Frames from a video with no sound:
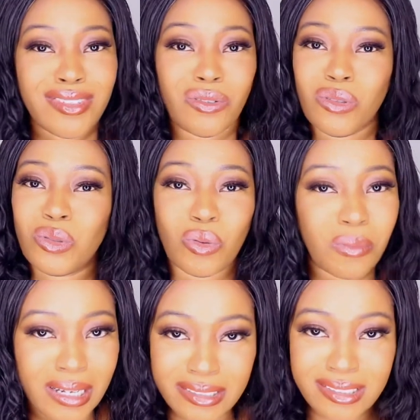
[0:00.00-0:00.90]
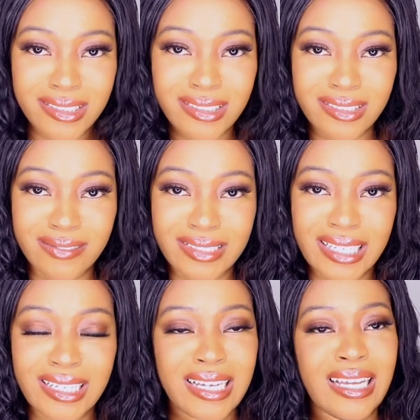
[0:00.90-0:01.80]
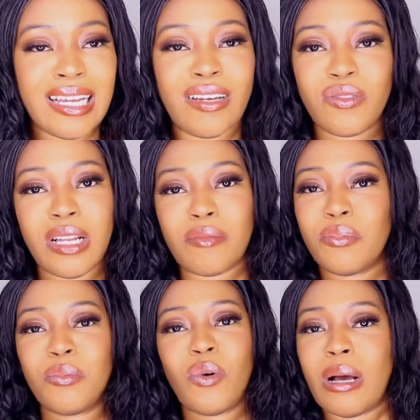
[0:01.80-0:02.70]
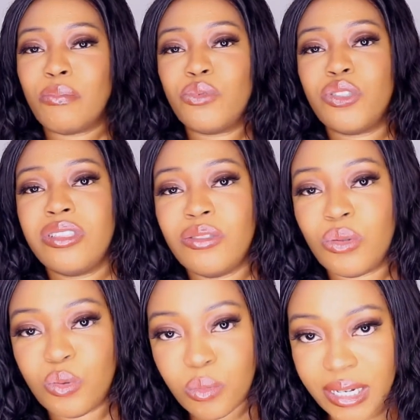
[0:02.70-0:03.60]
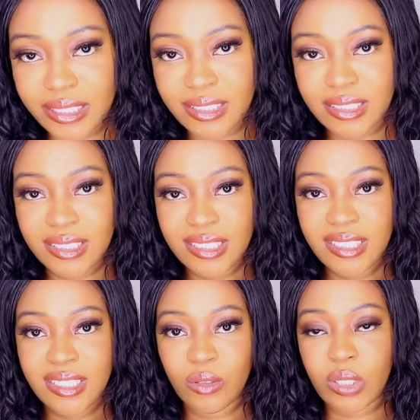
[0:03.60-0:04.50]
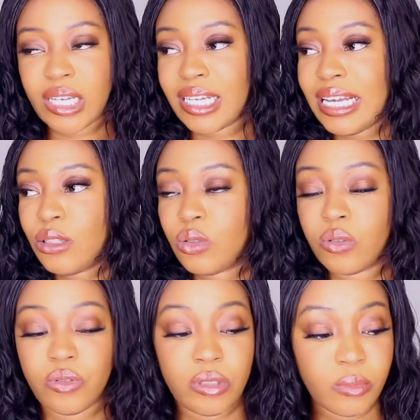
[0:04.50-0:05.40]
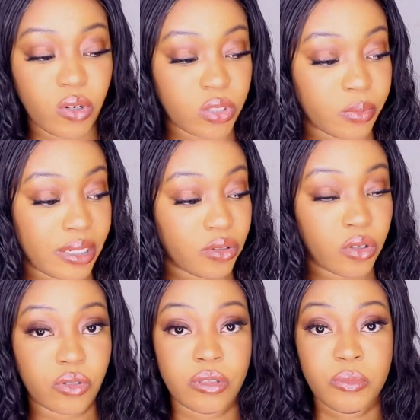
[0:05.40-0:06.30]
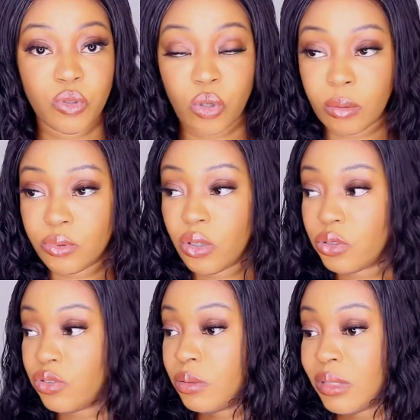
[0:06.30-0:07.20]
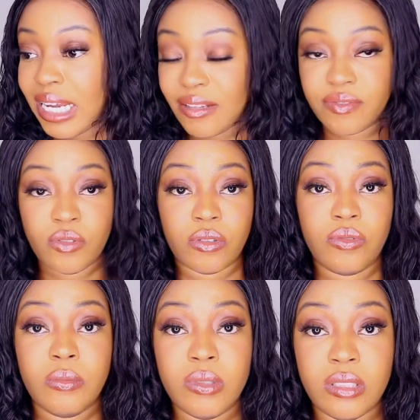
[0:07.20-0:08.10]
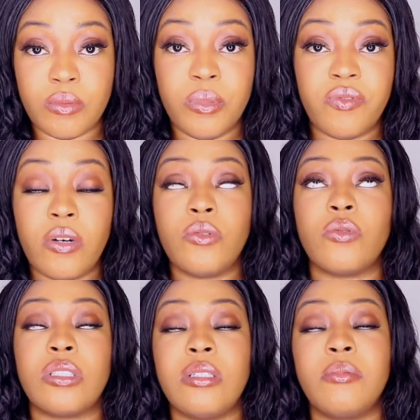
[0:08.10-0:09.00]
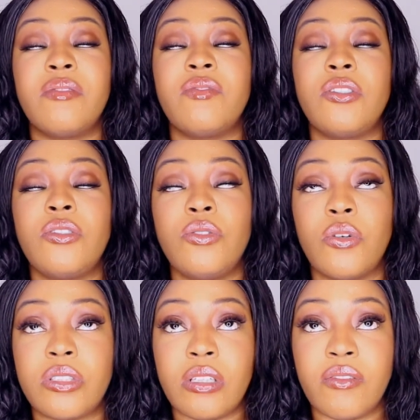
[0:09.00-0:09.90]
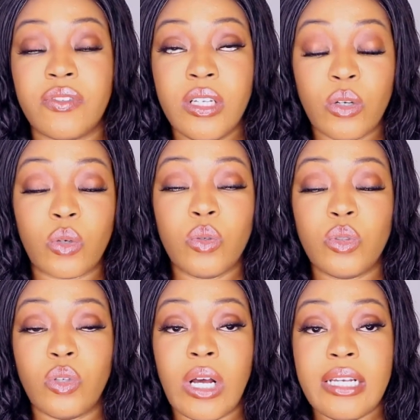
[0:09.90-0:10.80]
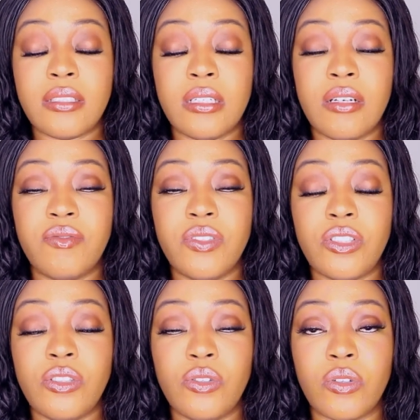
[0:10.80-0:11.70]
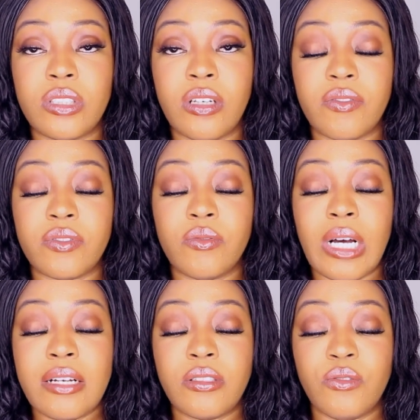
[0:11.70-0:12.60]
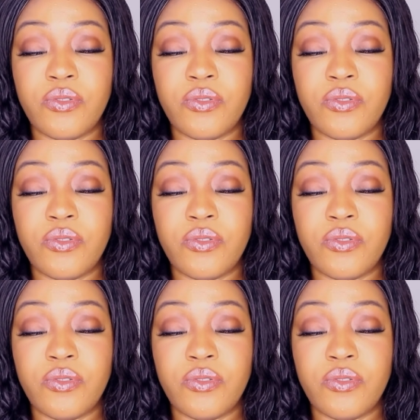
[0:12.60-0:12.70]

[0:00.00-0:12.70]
not so much. Okay, and I feel like people are pushing it too much. Okay, get your dream husband, your dream job, your dream life, your dream this before you sleep. Envision yourself, close your eyes and envision yourself whilst you